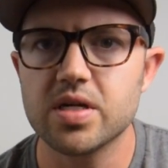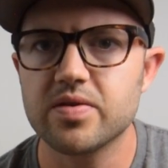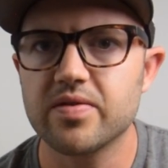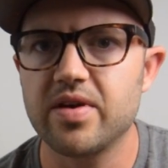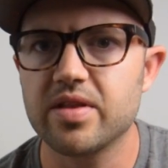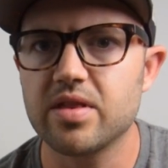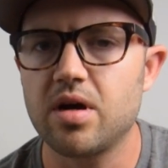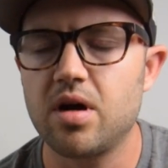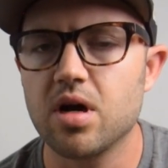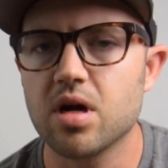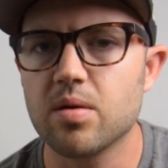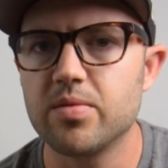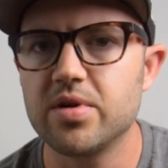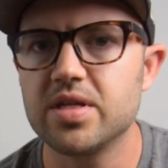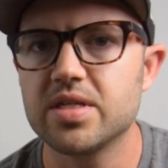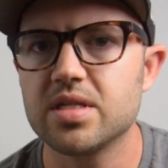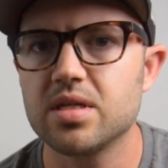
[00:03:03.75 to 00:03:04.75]
We've got the
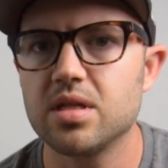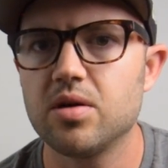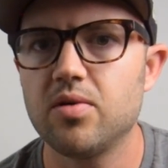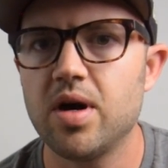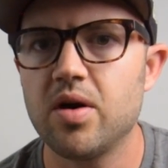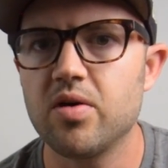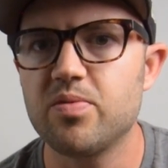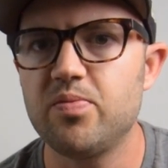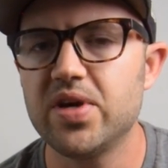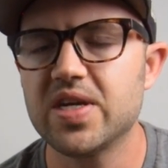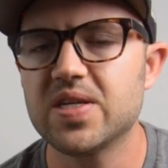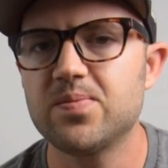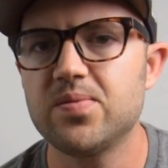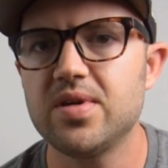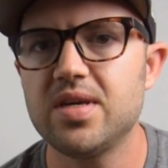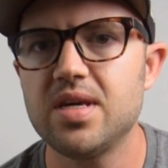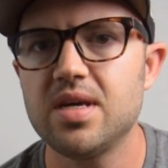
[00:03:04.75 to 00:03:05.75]
Harmony Silhouette with
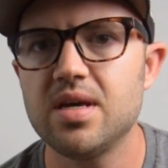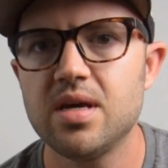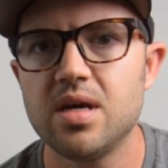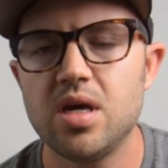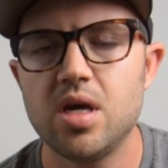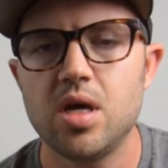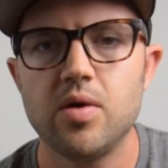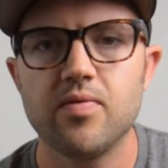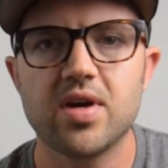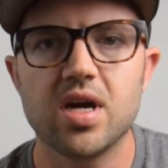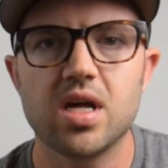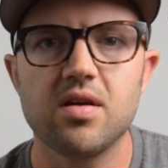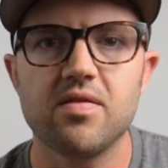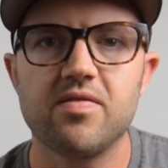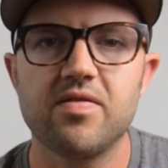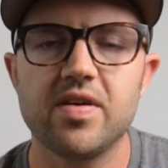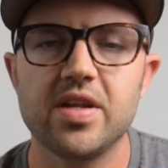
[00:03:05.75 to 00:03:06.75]
Bigsby. We've got a
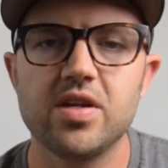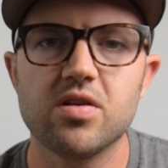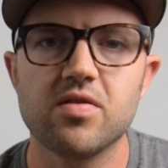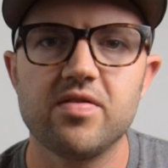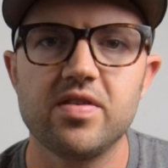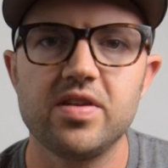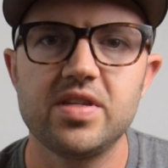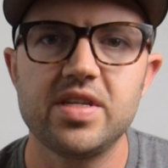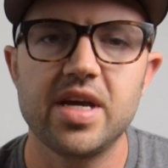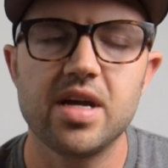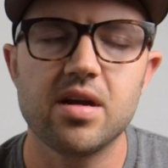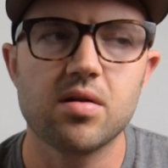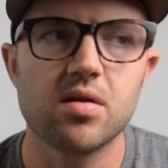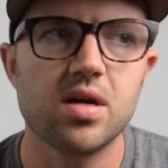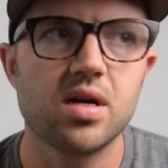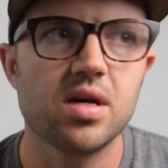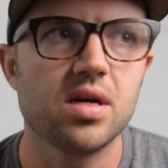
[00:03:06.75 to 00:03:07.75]
Fender
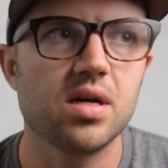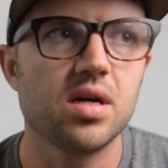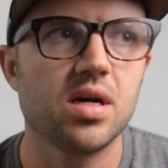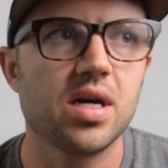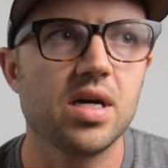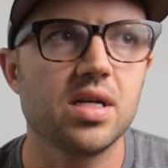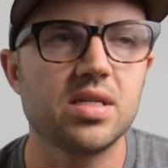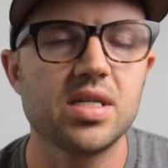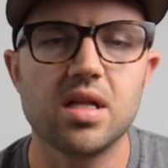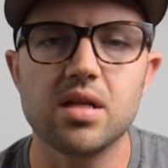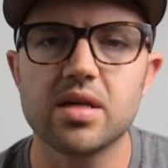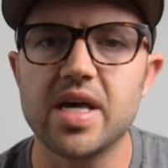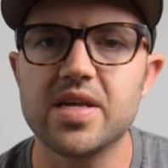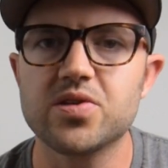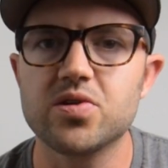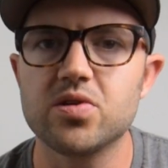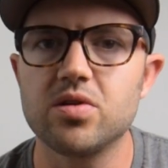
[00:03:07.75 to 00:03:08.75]
Vintera
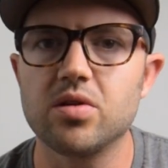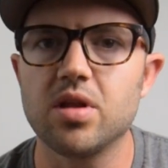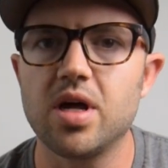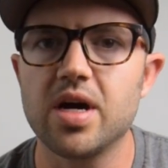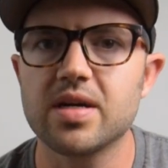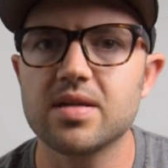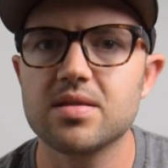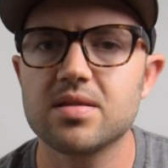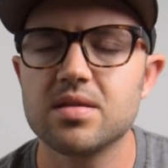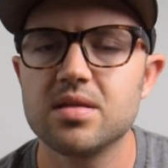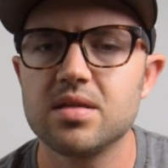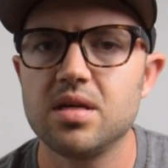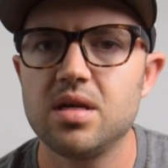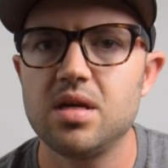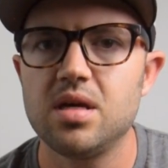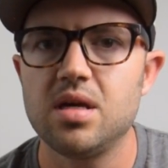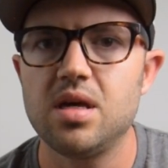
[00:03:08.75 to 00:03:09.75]
Telecaster Deluxe.
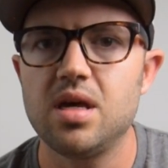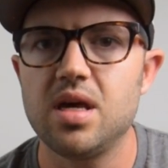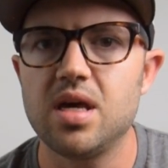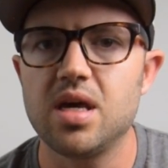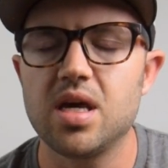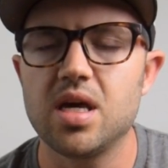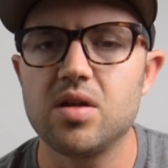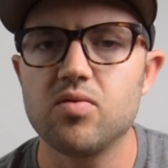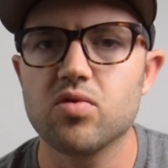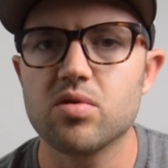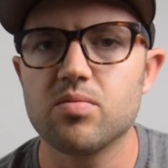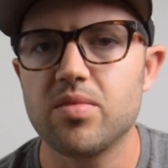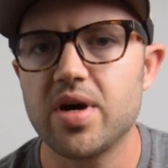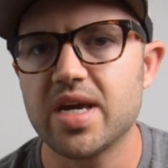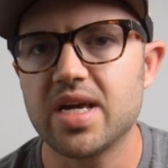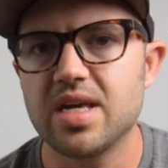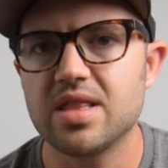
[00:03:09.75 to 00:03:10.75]
And we're
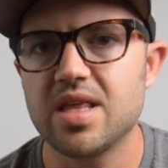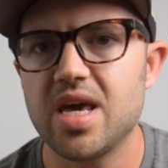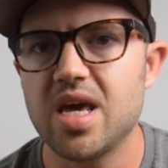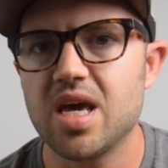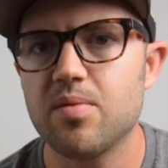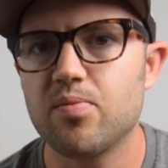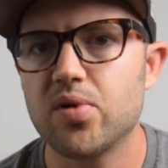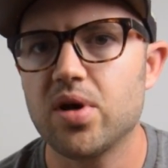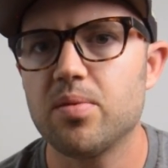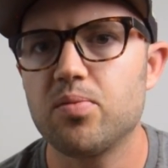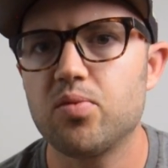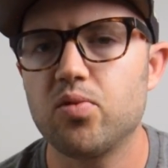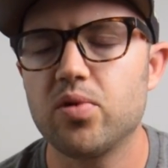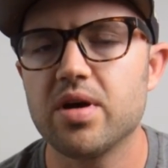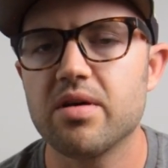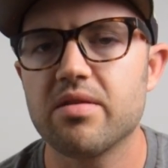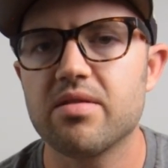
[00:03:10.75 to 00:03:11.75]
miking the amp up
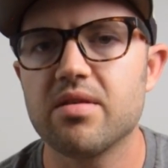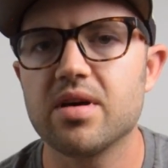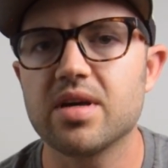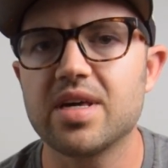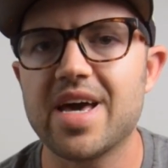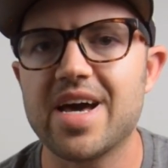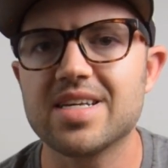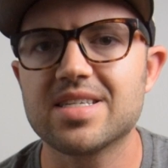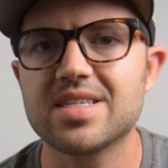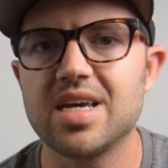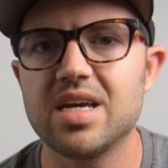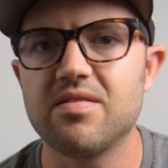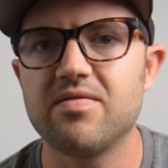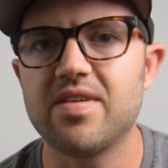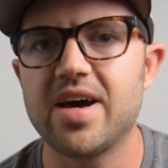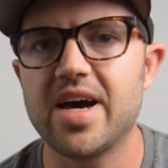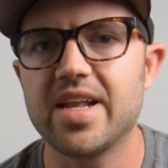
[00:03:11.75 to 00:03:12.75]
with a Cascade
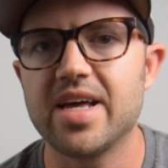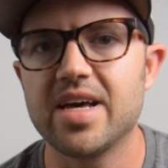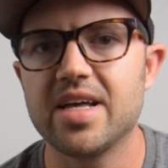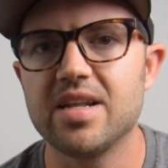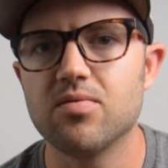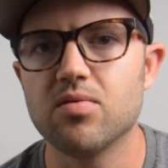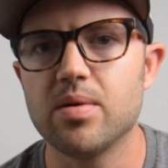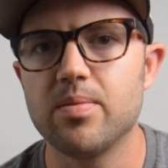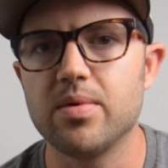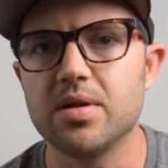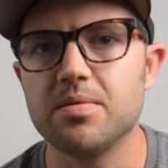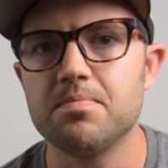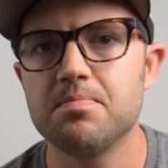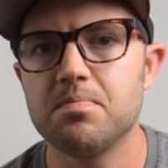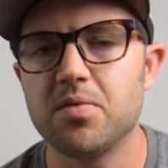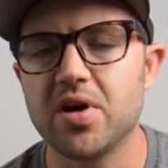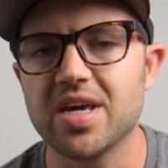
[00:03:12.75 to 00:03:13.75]
Fathead ribbon
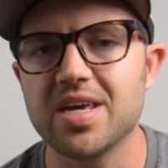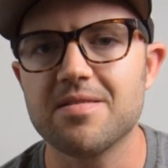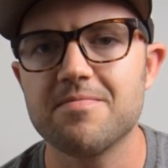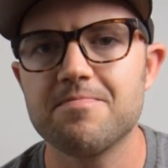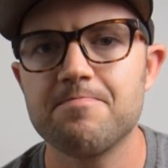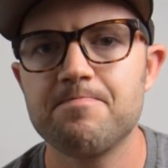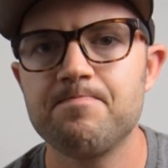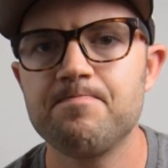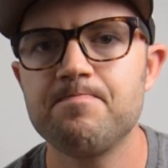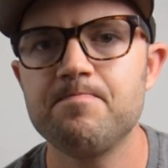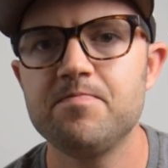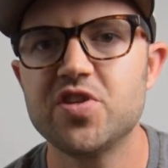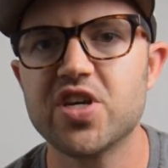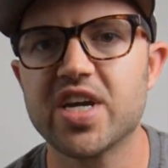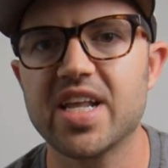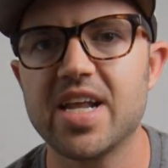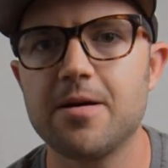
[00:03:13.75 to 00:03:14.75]
mic.
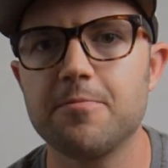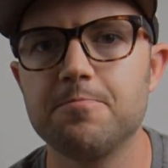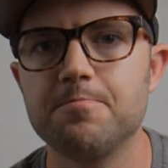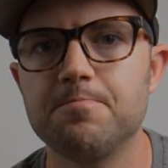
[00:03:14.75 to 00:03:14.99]
Check it out.